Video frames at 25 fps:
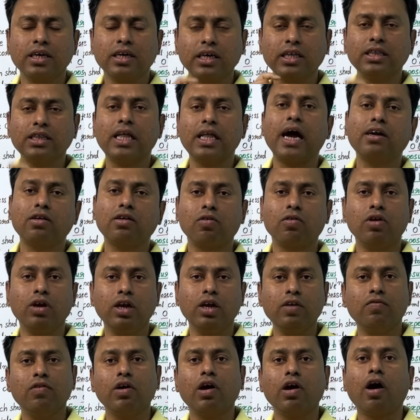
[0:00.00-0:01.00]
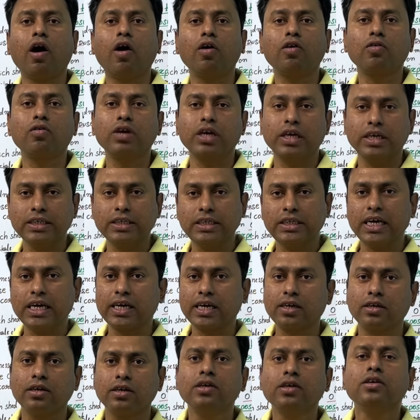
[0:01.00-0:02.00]
in that only we have to
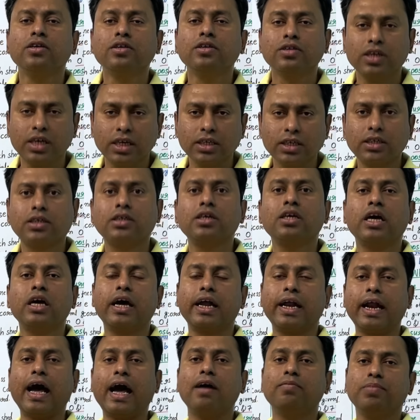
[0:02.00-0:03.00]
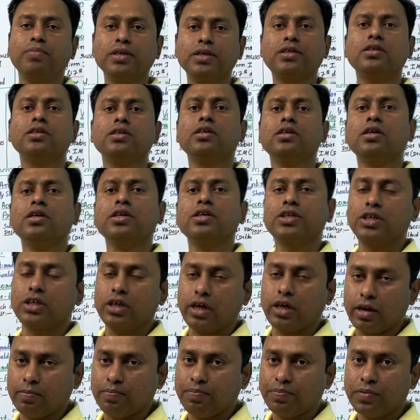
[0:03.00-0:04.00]
inject this rabies
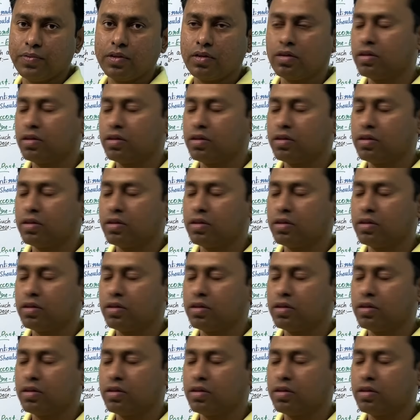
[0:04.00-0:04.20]
serum.